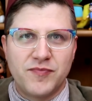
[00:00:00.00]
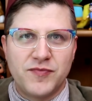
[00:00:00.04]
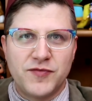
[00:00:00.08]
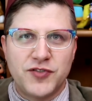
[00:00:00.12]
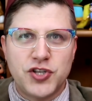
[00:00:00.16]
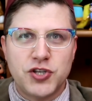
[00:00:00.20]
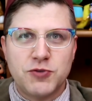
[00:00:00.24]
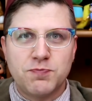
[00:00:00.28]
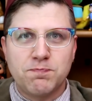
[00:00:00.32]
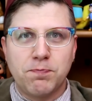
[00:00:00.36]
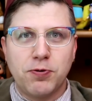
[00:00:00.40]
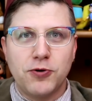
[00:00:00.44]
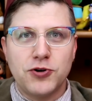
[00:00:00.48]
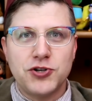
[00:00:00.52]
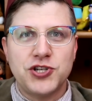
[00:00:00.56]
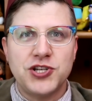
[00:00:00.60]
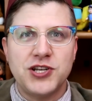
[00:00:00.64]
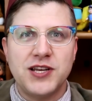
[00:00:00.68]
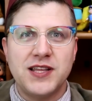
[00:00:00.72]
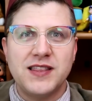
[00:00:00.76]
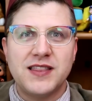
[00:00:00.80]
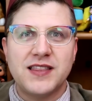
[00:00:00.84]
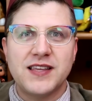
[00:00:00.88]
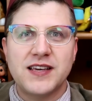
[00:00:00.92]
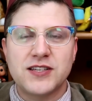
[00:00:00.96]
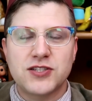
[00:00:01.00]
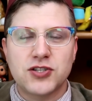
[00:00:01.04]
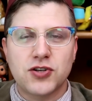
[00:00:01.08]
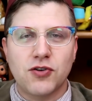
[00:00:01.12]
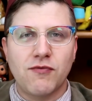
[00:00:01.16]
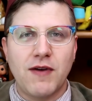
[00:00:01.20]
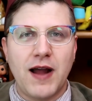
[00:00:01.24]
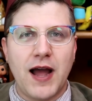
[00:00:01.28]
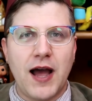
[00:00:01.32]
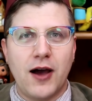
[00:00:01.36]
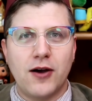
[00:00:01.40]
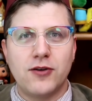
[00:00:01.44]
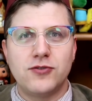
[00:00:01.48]
just pushing things
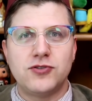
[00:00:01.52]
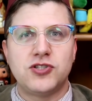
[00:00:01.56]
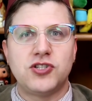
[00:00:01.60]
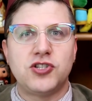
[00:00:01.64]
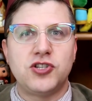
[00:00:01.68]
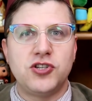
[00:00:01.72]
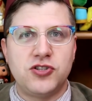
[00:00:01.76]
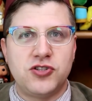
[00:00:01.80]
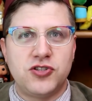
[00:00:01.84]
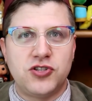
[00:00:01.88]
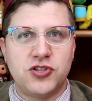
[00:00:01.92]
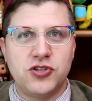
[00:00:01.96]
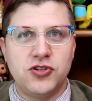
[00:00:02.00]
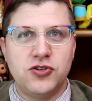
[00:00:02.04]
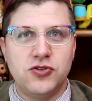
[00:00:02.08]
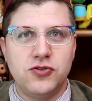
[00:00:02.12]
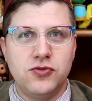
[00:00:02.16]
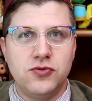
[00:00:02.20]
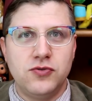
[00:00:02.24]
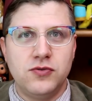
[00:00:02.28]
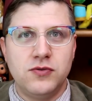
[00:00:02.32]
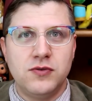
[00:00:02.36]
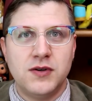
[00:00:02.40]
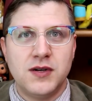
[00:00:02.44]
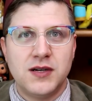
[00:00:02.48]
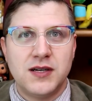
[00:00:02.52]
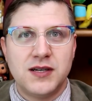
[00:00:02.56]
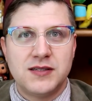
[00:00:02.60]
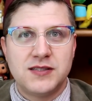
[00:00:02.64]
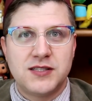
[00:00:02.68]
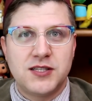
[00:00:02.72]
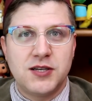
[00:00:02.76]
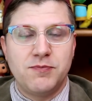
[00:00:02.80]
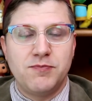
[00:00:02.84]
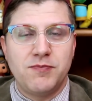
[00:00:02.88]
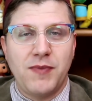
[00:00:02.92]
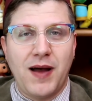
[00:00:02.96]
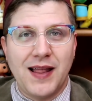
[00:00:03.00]
around to
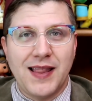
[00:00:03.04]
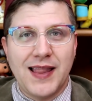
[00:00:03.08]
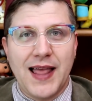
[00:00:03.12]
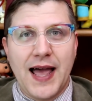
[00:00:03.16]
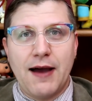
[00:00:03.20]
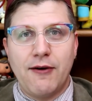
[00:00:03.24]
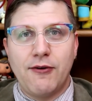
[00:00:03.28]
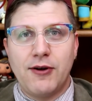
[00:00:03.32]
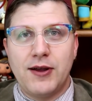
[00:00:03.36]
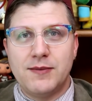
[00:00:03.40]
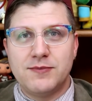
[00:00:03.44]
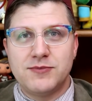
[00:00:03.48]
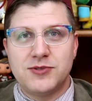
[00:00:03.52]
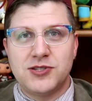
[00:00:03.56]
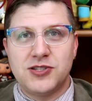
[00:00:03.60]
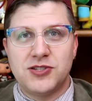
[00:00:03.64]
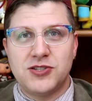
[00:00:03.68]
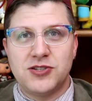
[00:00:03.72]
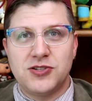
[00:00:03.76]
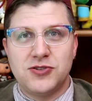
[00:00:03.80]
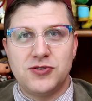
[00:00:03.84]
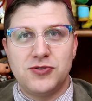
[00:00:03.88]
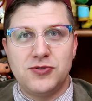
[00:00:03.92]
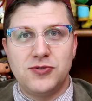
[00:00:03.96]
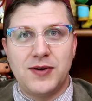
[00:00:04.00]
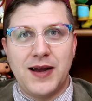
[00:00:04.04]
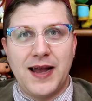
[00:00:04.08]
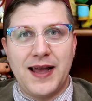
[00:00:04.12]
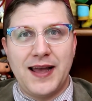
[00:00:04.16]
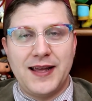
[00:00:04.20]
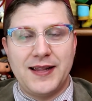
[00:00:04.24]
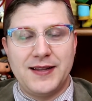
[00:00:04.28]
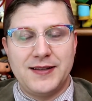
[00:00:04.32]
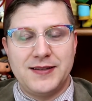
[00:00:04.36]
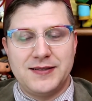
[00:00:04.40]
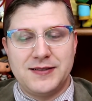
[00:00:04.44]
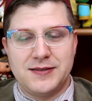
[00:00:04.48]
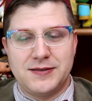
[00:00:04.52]
allow him to do
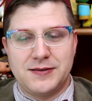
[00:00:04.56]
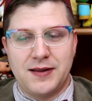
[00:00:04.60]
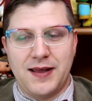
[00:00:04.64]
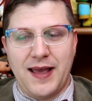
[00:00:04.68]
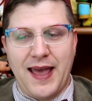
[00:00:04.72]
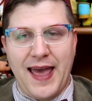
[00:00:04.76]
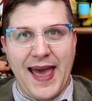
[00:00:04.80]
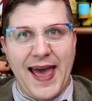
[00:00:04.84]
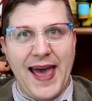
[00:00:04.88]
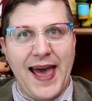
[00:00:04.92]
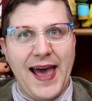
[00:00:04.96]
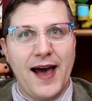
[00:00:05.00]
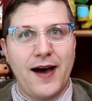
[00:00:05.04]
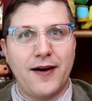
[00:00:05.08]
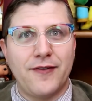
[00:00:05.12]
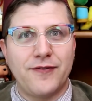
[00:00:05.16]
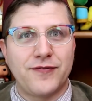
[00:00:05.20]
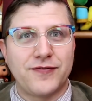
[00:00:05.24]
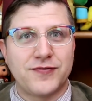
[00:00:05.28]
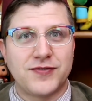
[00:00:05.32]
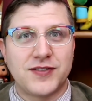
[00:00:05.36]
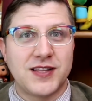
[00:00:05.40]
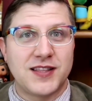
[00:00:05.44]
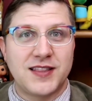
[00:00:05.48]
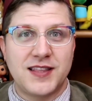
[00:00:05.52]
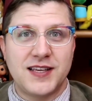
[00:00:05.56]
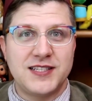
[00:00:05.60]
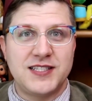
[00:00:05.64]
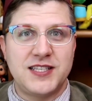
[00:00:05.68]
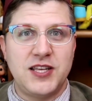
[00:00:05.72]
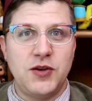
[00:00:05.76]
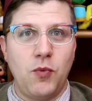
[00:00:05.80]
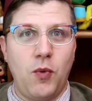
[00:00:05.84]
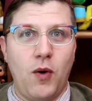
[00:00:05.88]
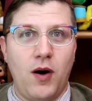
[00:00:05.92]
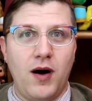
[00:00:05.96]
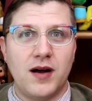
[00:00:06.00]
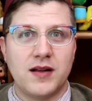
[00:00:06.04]
and have the things
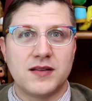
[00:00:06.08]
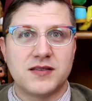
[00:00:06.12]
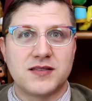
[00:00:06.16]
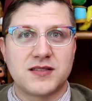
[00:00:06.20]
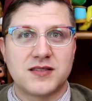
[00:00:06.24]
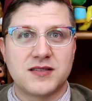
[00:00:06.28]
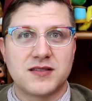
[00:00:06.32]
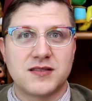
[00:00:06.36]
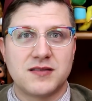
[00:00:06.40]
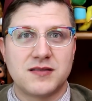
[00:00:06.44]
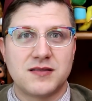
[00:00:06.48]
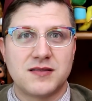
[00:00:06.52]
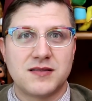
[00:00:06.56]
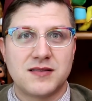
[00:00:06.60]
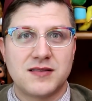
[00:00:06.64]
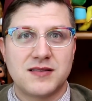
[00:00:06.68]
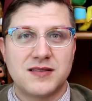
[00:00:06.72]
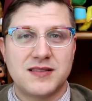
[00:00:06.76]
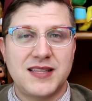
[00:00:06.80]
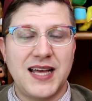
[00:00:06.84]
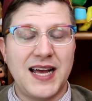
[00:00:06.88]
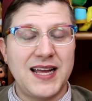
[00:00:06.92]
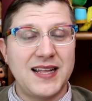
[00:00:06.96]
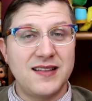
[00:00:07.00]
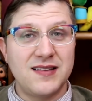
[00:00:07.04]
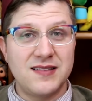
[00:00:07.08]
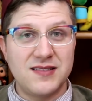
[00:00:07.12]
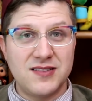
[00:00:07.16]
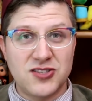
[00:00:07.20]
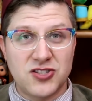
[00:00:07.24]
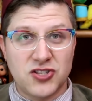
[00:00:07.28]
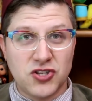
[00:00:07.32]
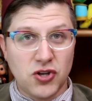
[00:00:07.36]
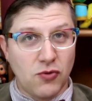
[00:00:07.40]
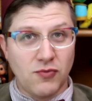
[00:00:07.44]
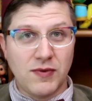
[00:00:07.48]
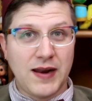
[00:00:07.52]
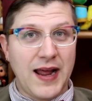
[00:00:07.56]
he wants that
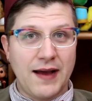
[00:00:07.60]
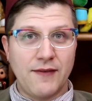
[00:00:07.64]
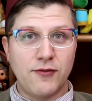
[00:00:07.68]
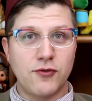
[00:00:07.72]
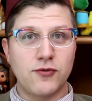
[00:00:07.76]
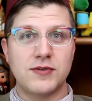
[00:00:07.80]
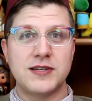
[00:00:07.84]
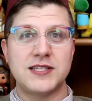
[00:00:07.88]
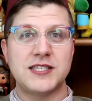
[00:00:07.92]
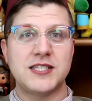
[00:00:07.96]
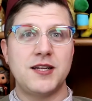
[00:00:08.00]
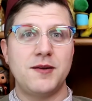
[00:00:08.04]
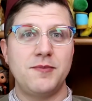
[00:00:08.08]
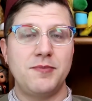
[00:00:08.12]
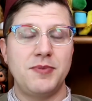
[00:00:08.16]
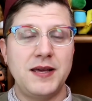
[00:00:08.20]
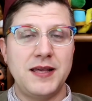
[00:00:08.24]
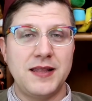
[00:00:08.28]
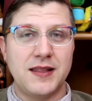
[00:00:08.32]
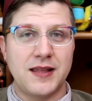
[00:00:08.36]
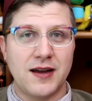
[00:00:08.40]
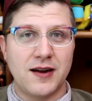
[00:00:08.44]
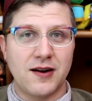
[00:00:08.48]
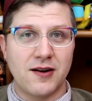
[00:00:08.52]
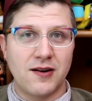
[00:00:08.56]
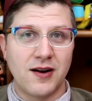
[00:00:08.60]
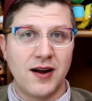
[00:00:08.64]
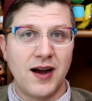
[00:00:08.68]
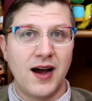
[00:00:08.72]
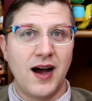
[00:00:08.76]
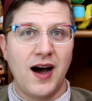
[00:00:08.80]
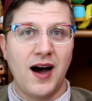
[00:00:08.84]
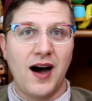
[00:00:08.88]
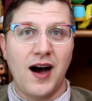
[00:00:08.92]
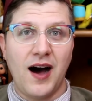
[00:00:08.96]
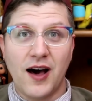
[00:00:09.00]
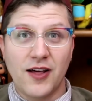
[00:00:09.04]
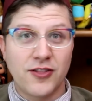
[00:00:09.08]
don't have a reason to be there.
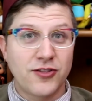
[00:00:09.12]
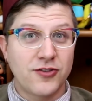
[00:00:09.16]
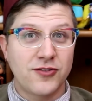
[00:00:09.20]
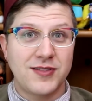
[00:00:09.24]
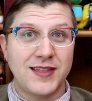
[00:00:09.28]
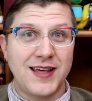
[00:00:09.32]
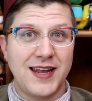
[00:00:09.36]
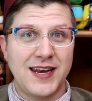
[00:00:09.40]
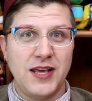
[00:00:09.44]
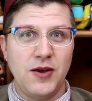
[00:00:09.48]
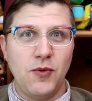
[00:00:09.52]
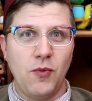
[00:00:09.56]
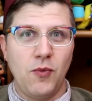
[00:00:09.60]
other than he